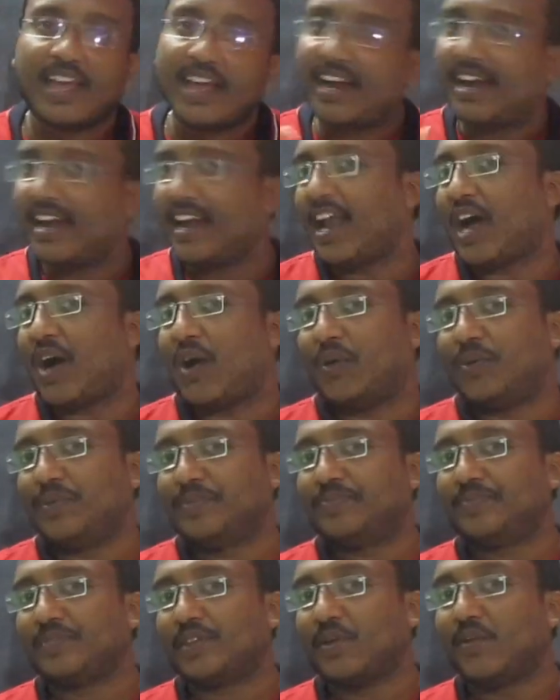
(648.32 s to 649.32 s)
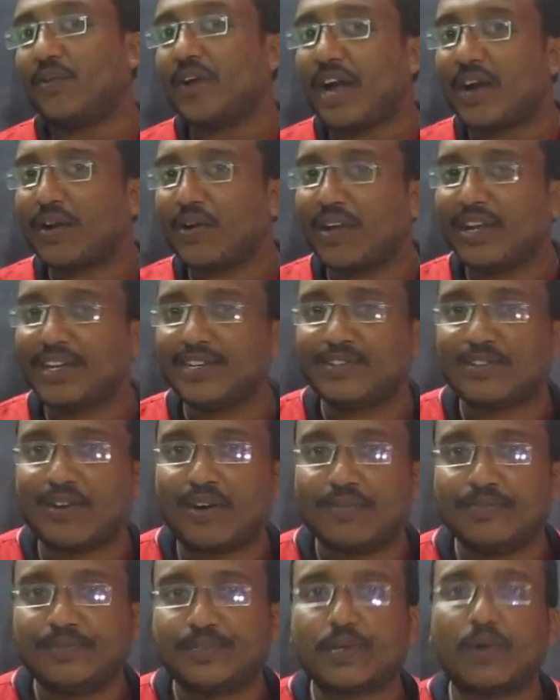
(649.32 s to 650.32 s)
now we are going to
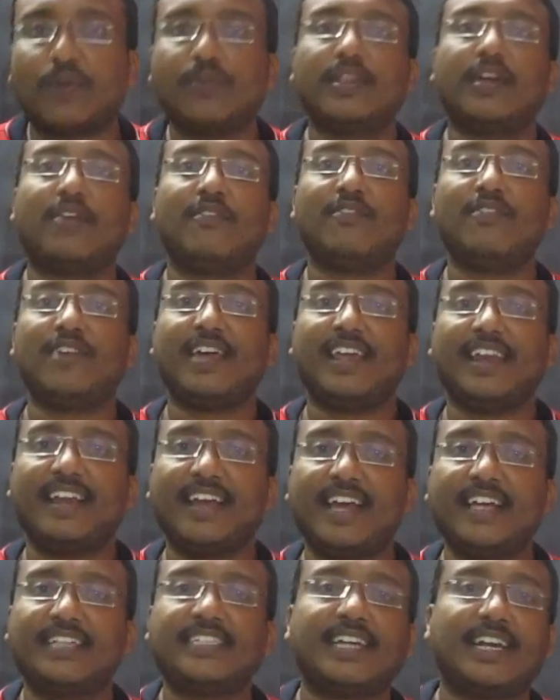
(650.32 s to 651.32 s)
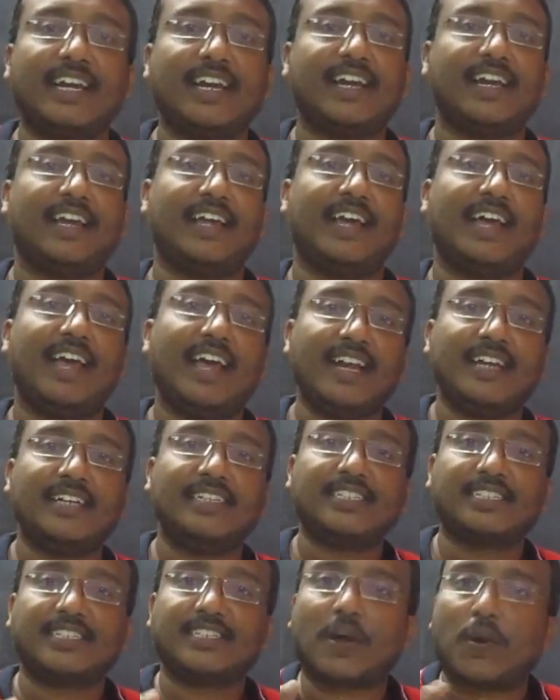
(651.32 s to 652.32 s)
observe the variation in
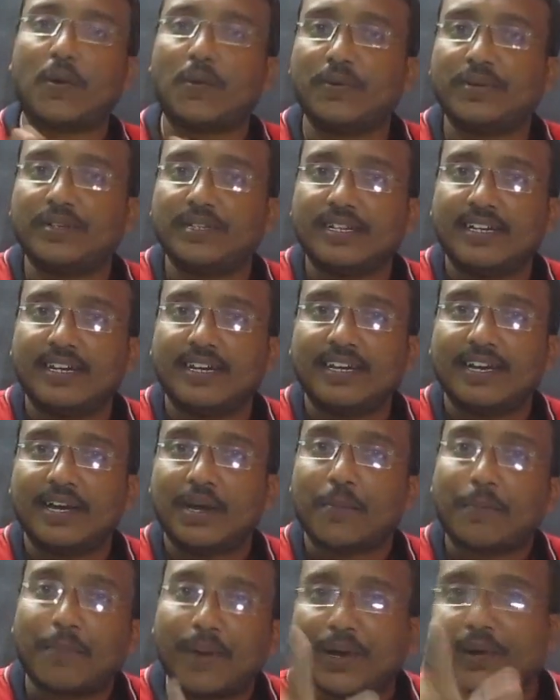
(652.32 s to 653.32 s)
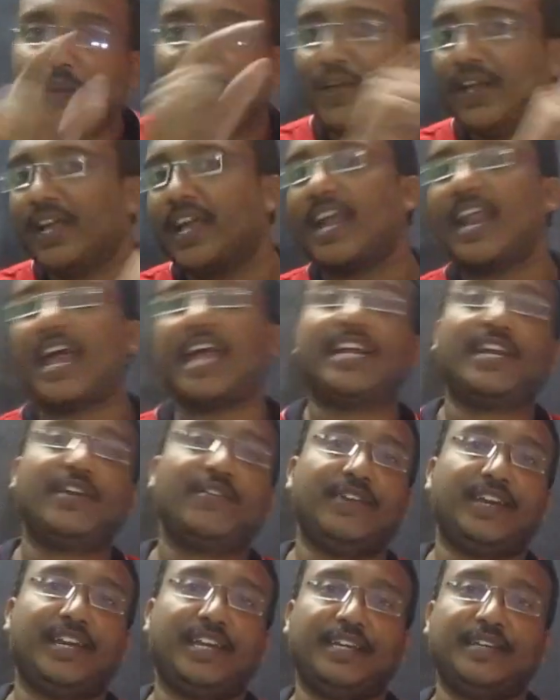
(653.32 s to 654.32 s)
sound by doing an
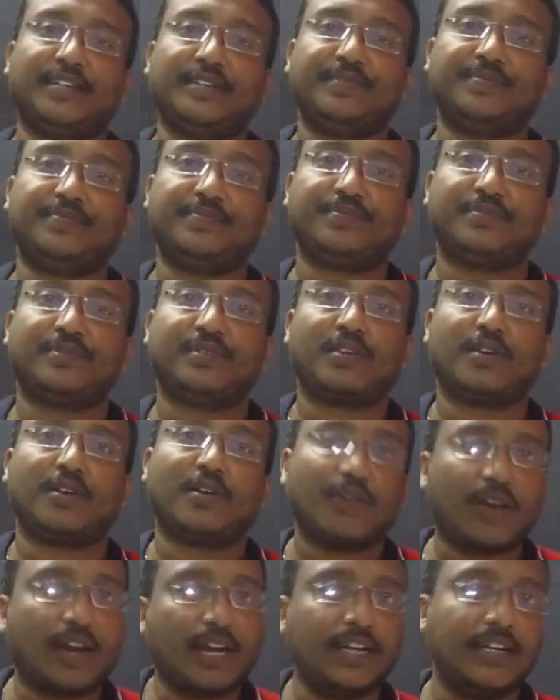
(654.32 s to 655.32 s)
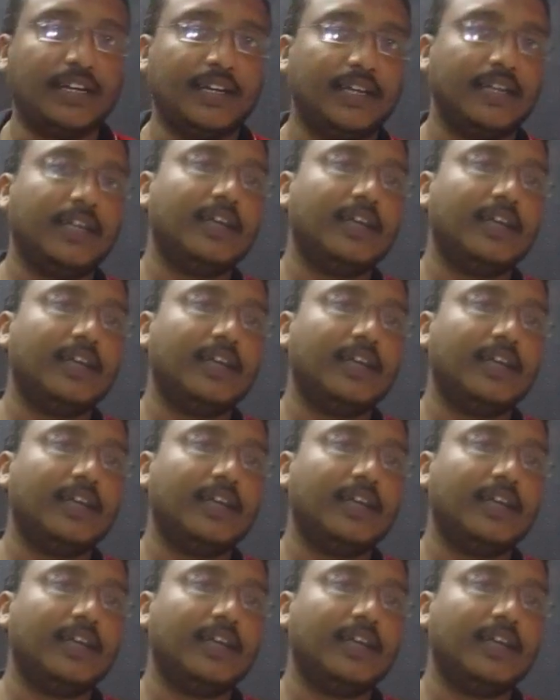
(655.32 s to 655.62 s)
activity, right?